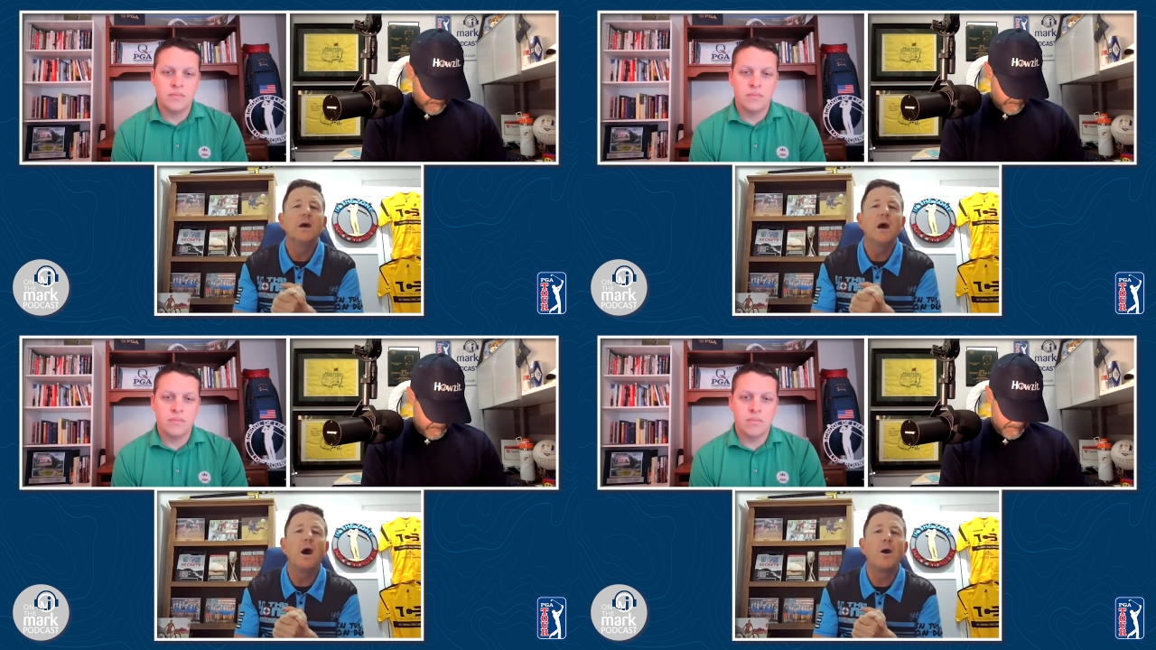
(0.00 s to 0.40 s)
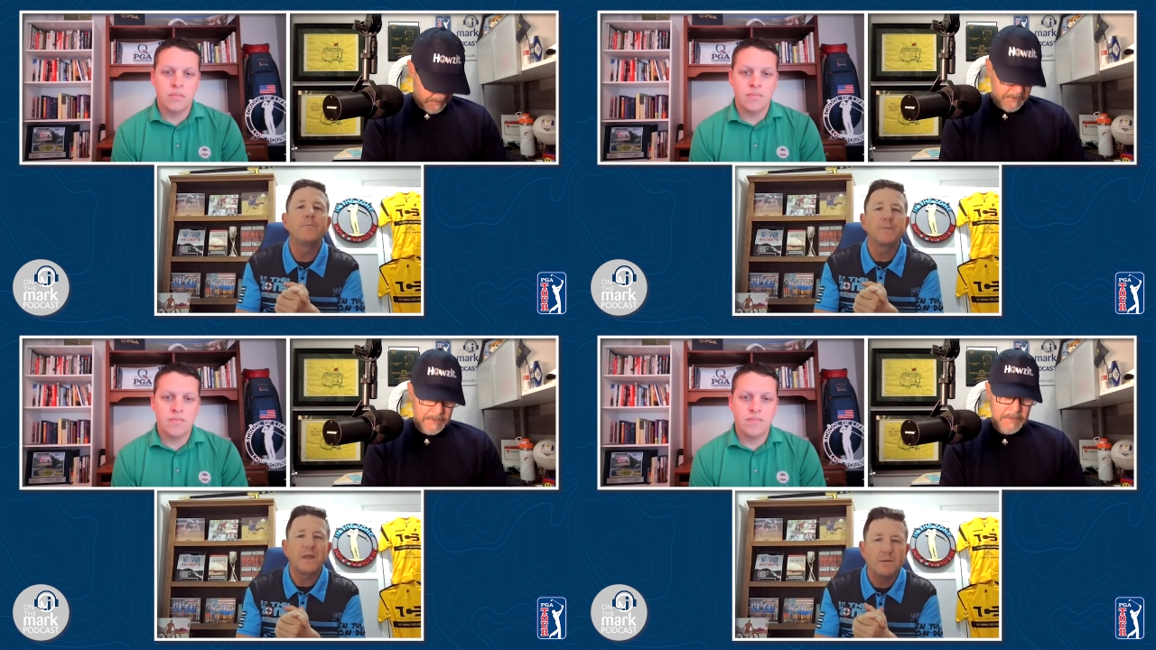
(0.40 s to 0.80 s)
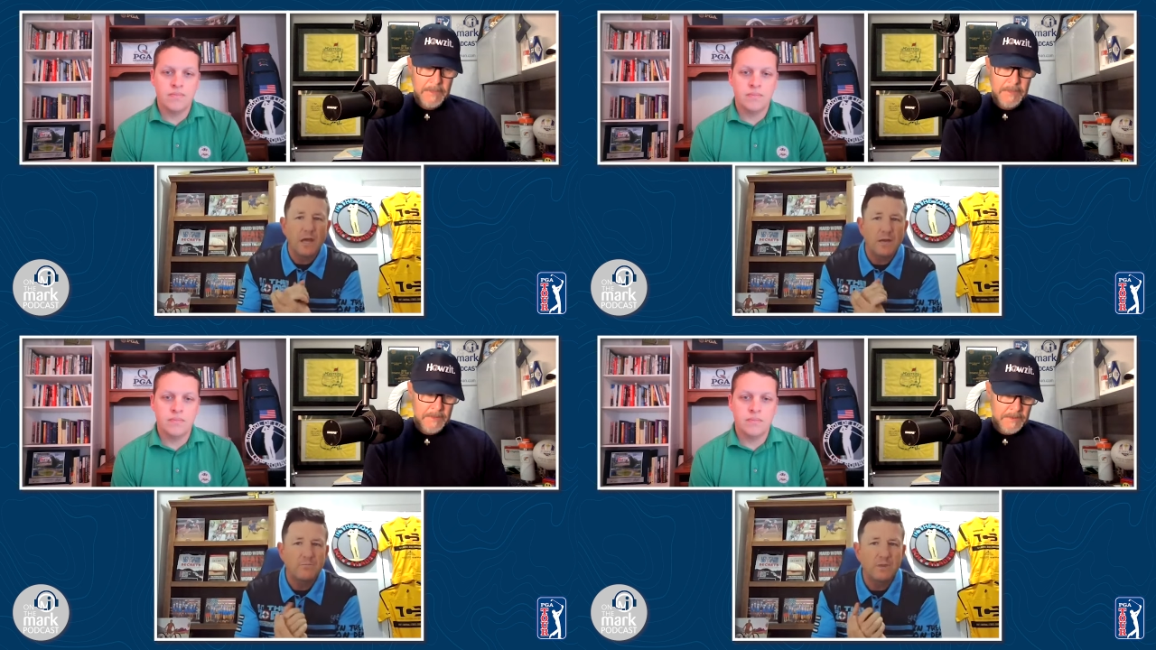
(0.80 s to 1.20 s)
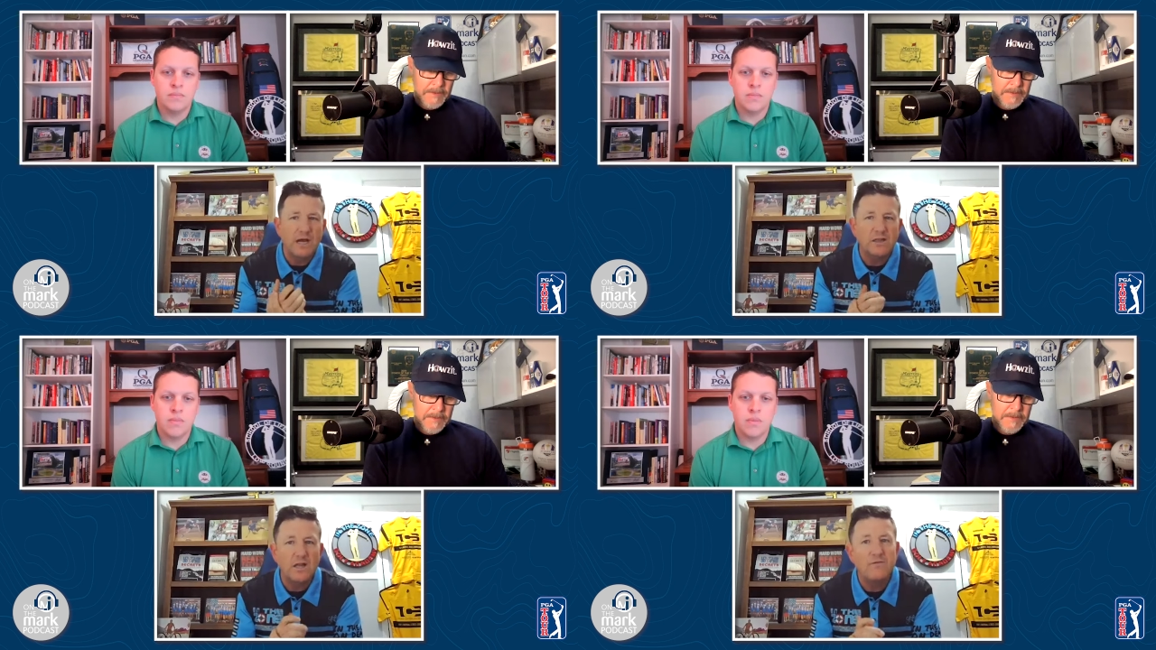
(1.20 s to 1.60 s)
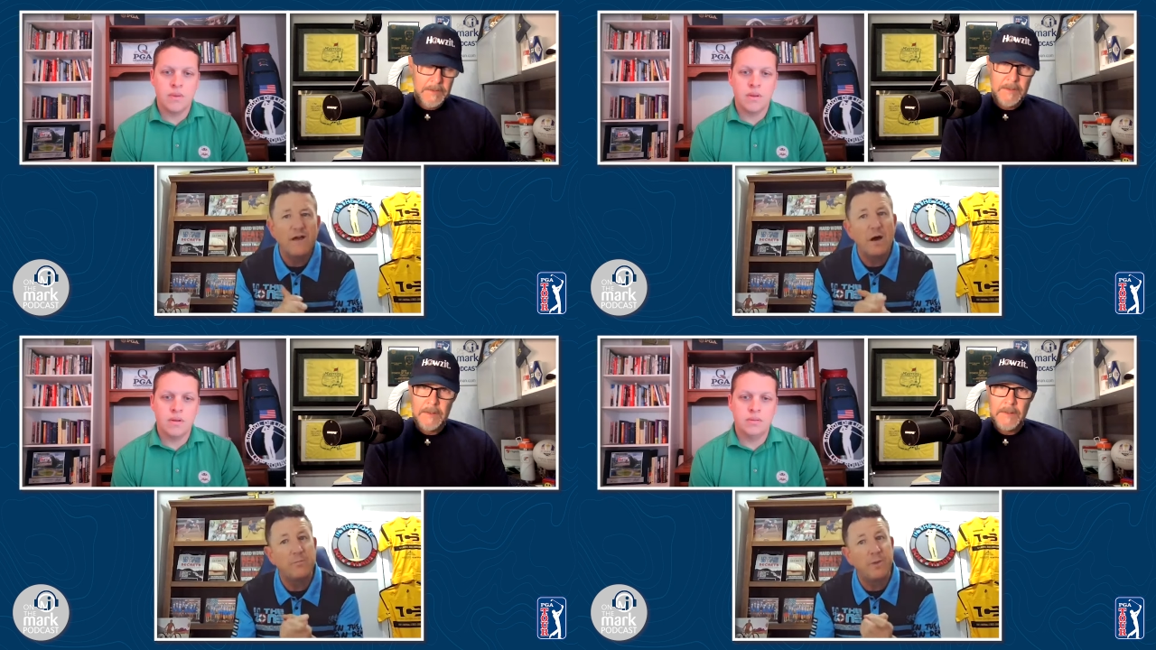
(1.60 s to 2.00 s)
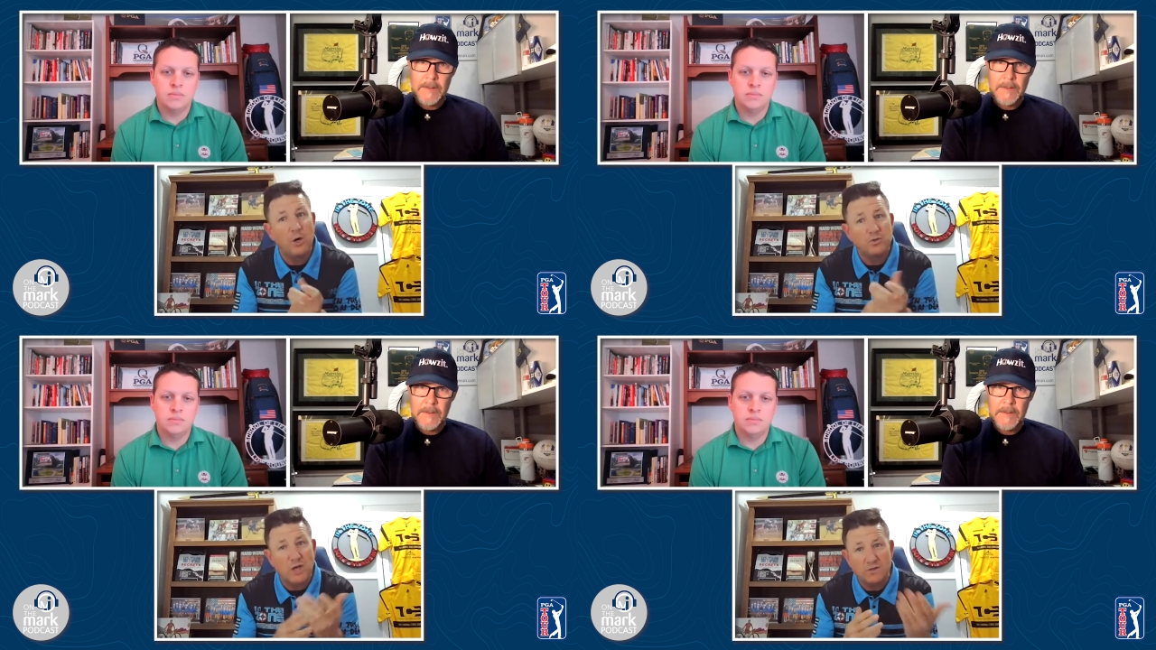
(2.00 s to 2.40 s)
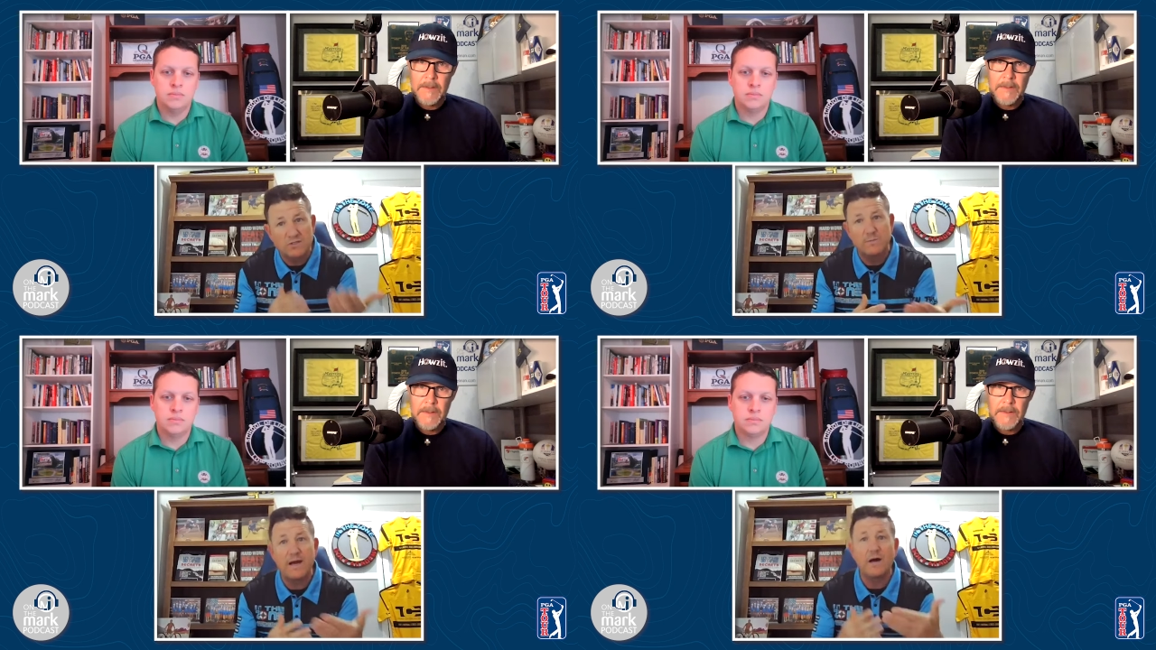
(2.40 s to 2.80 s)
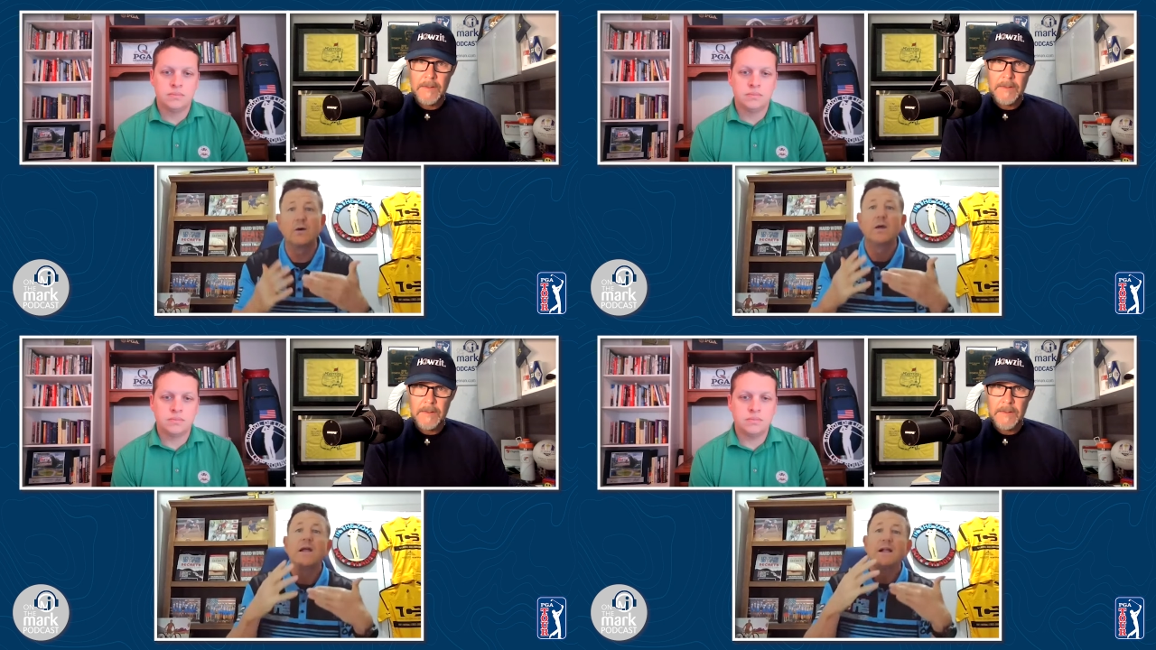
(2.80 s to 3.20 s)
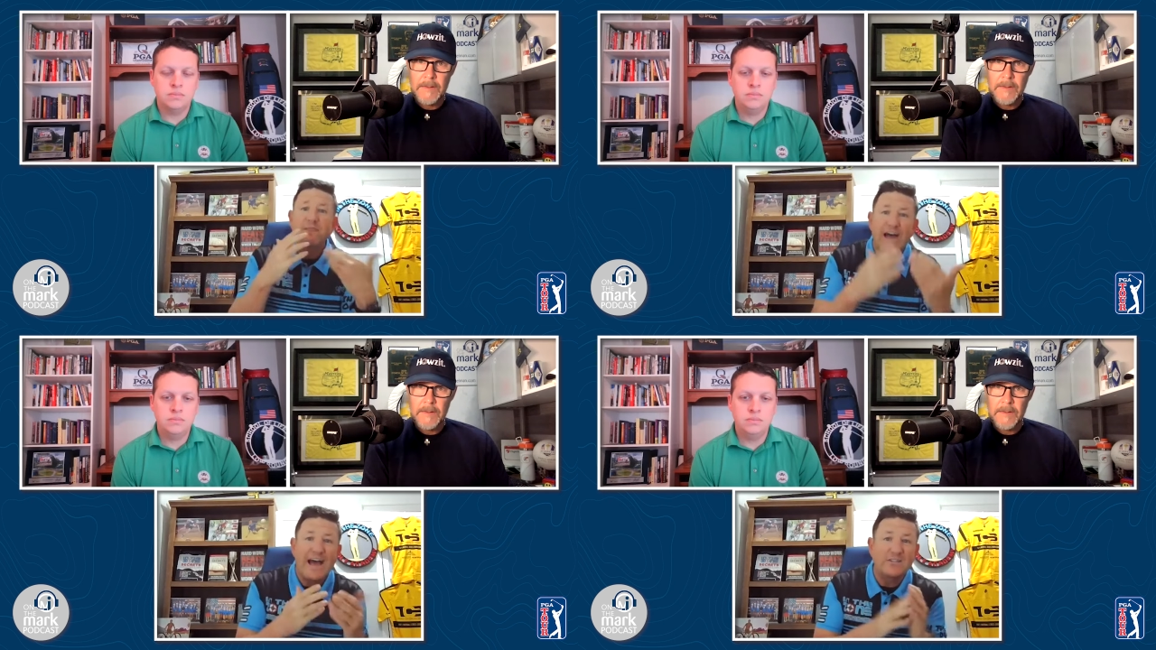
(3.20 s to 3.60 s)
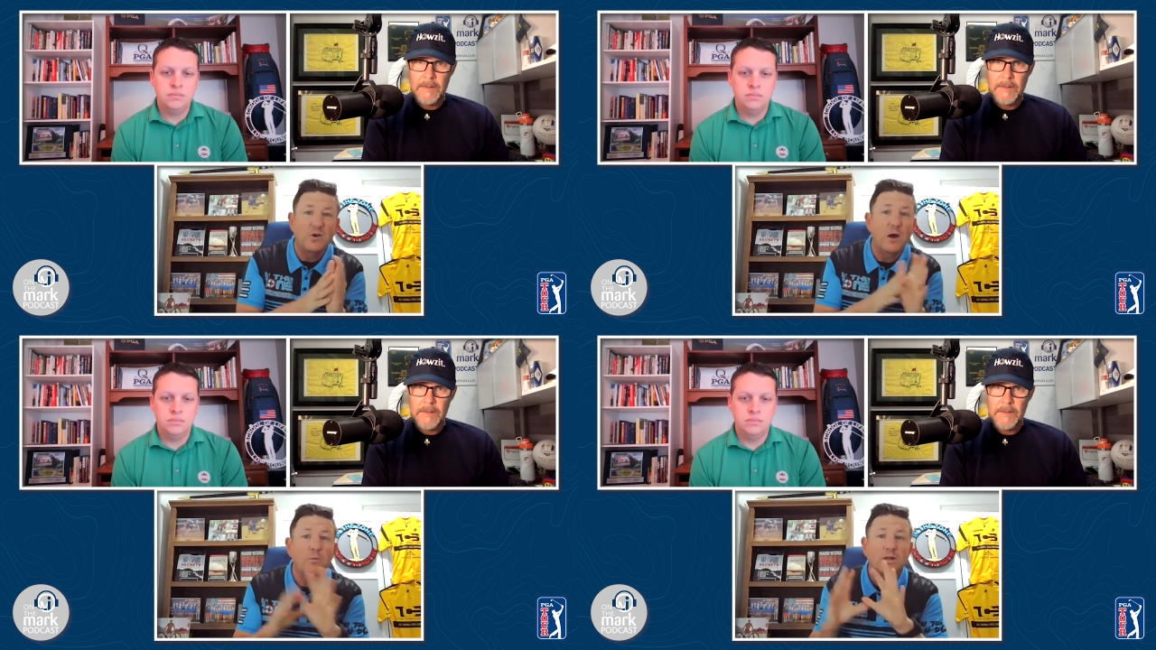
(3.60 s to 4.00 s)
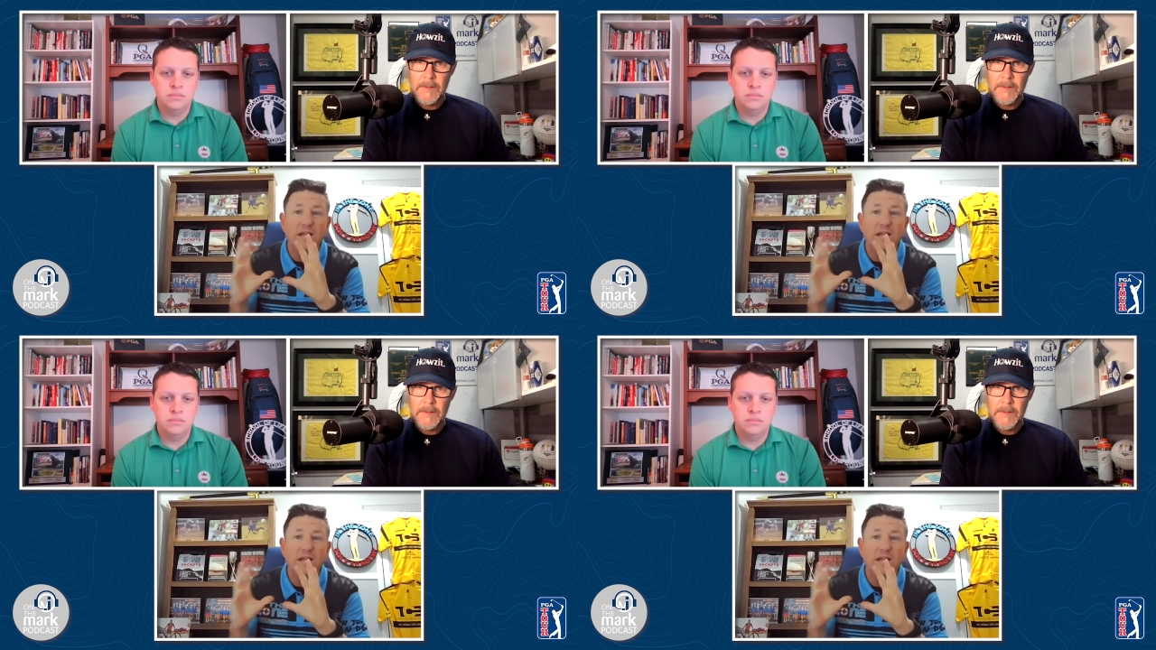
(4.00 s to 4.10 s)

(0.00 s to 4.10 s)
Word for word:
Speaker 1: um, and and i love how bo talks about that so i'm going to